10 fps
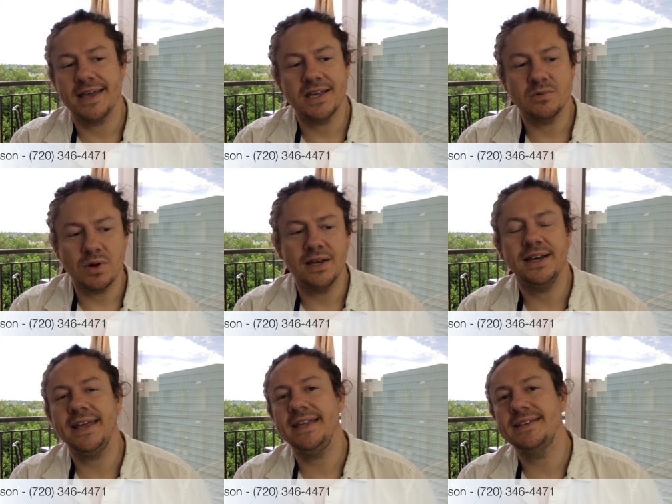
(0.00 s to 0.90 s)
is what
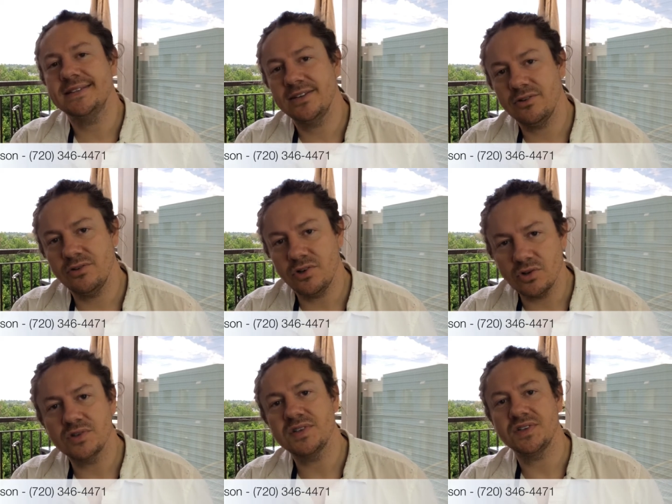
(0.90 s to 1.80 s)
leads to
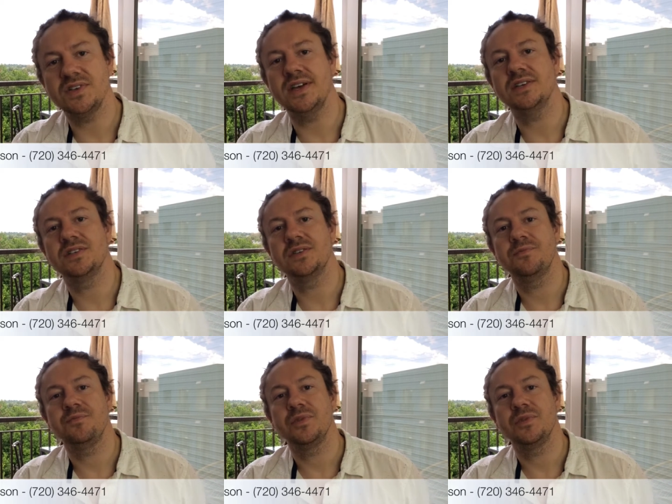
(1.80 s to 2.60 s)
your success